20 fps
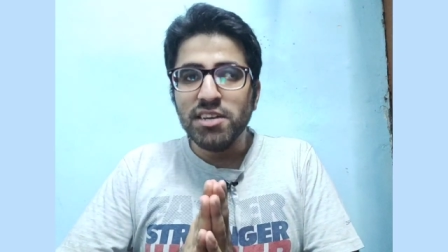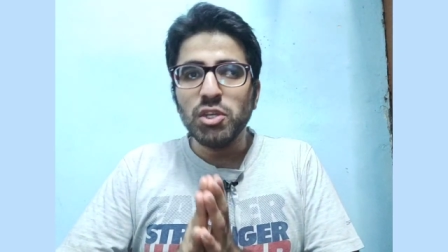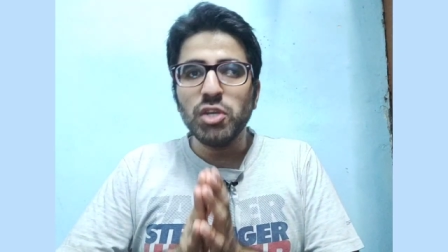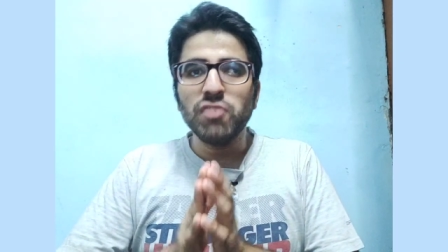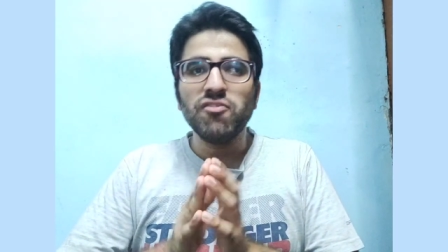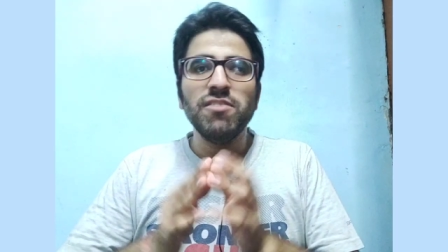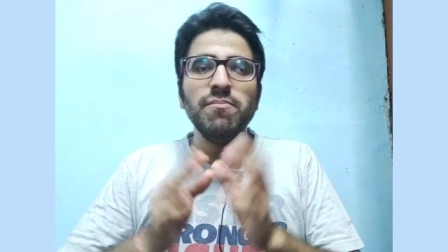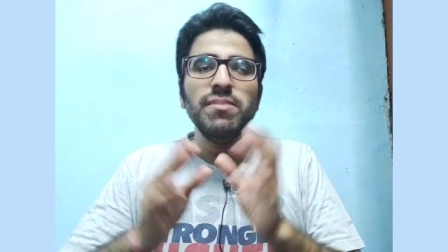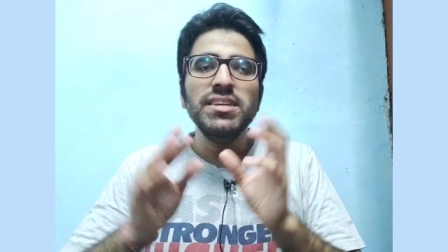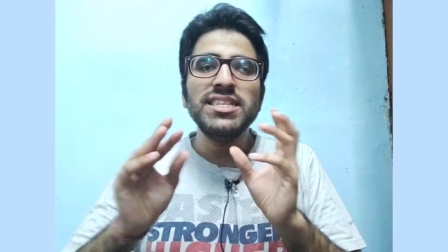
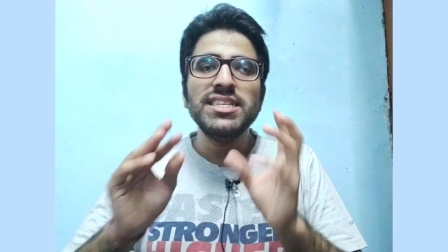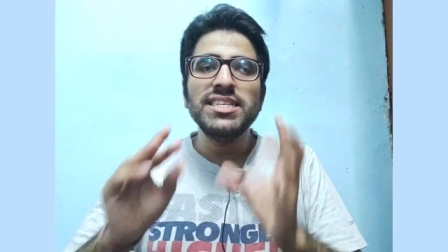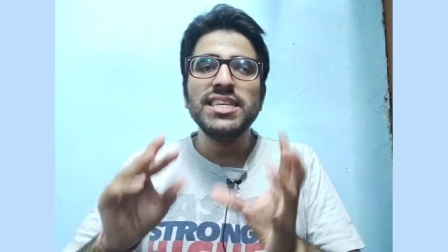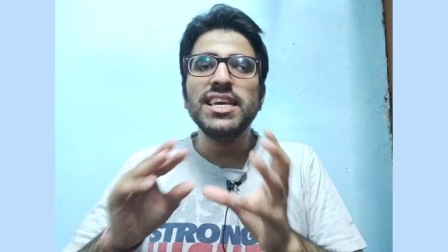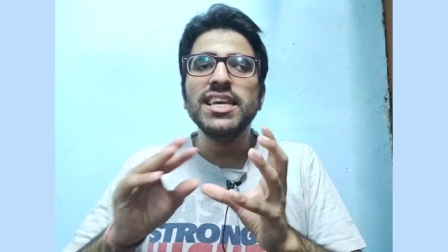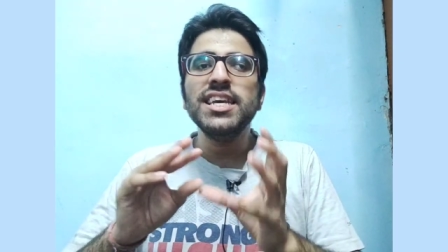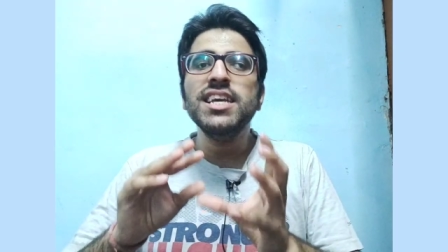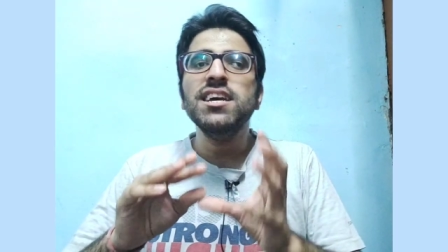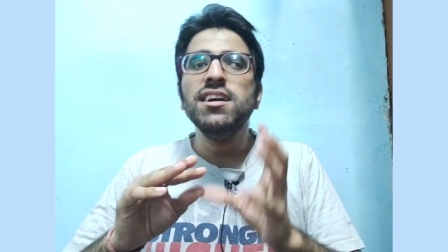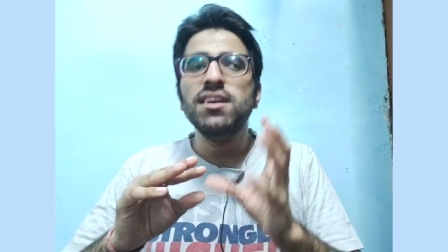you will be
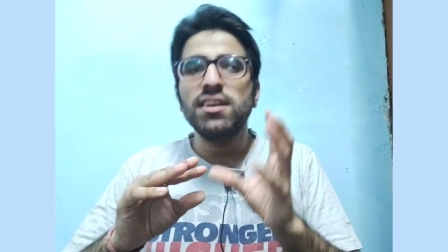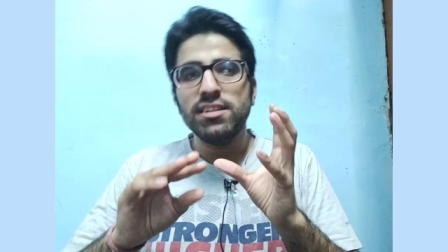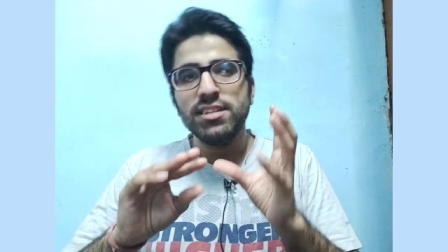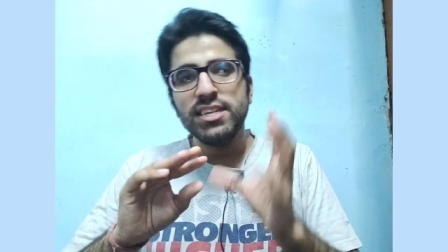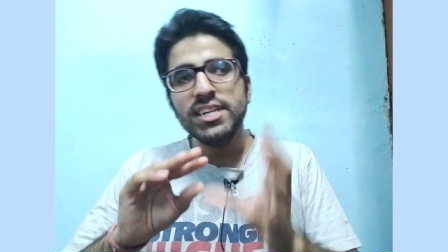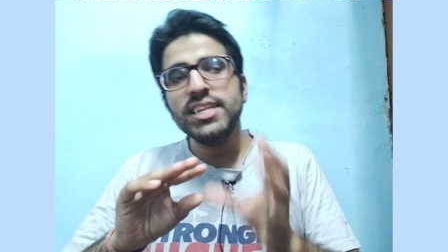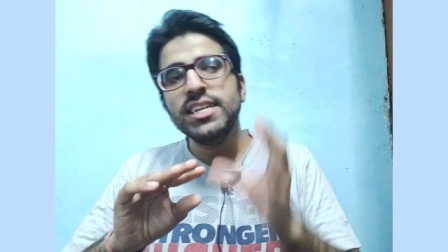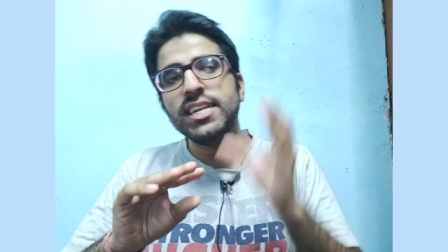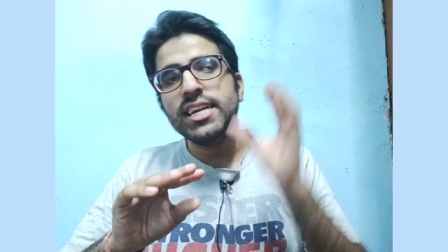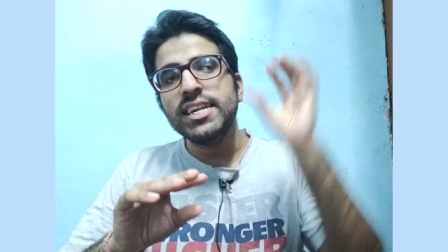seeing
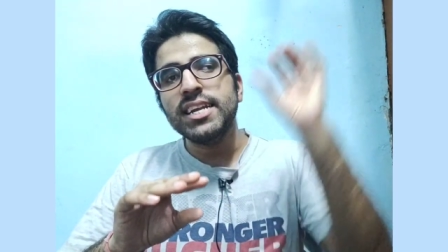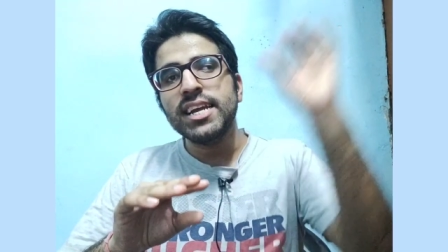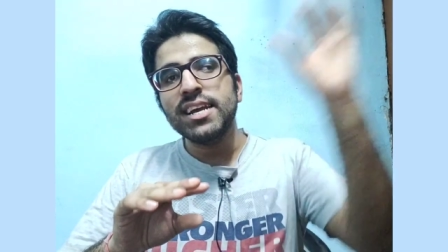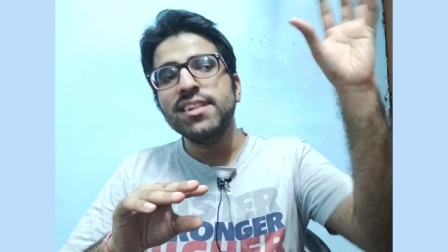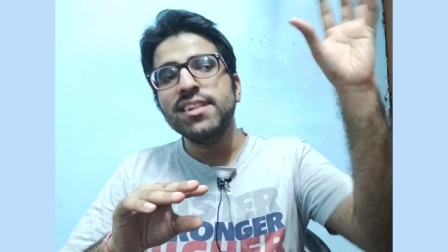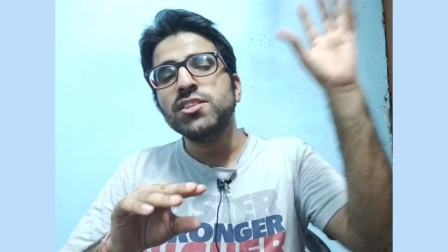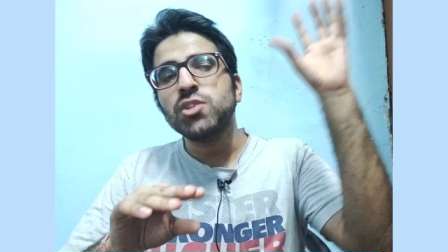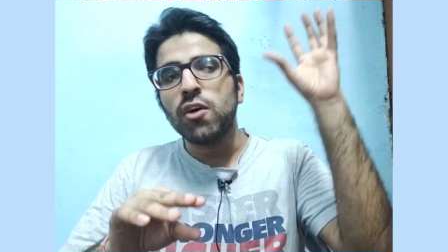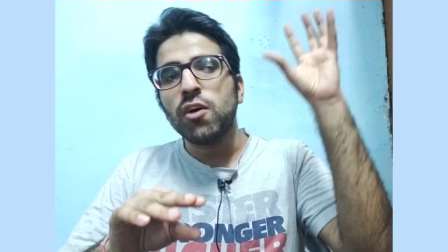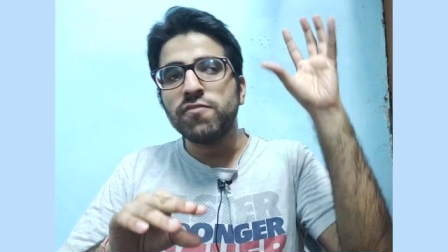the
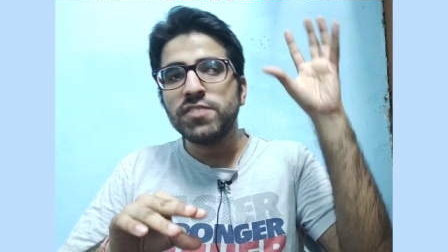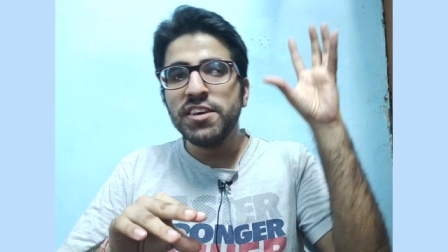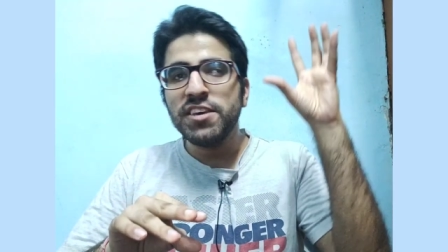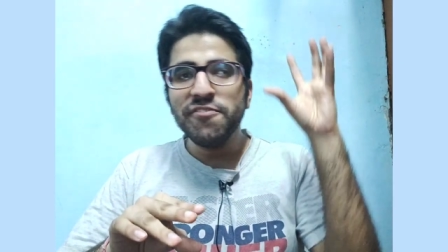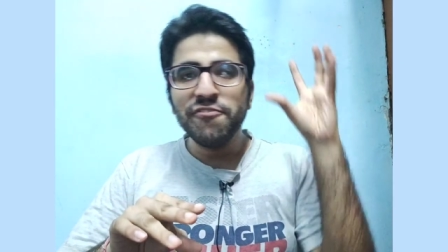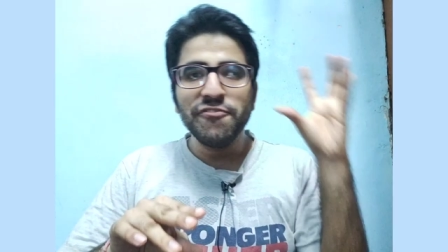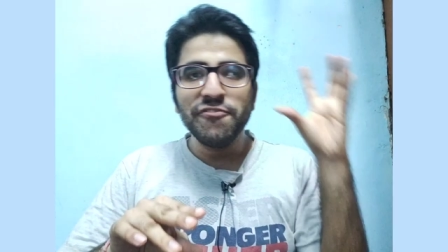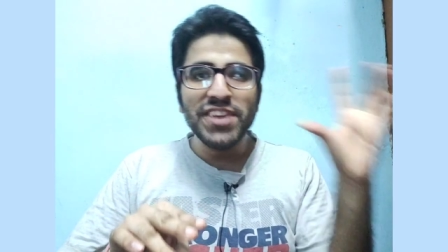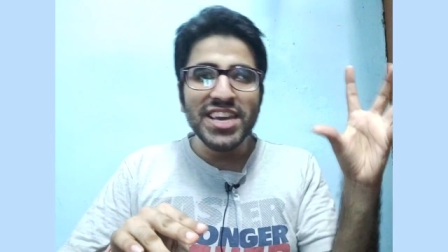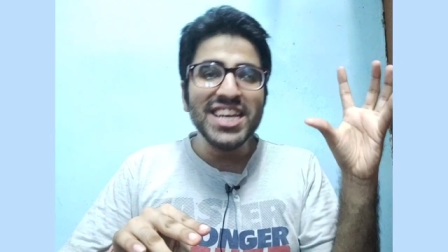details of the
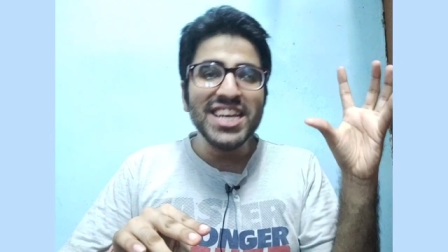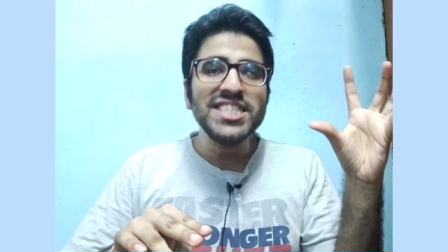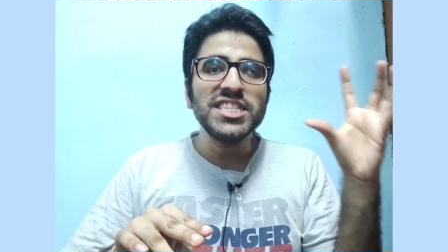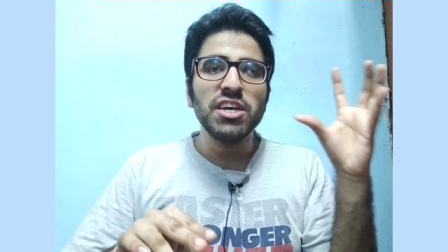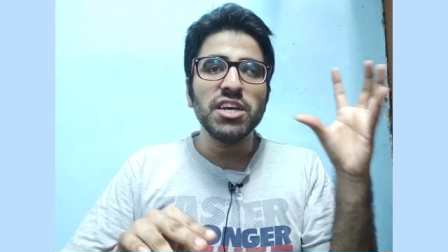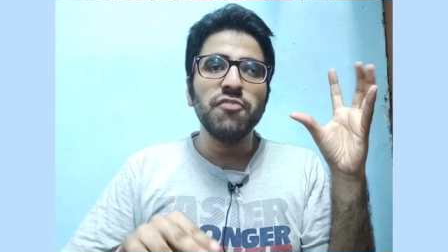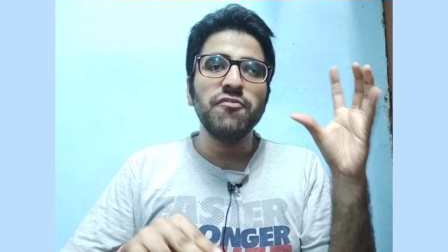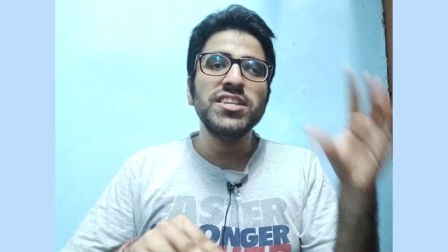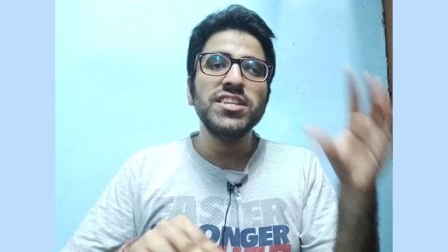fees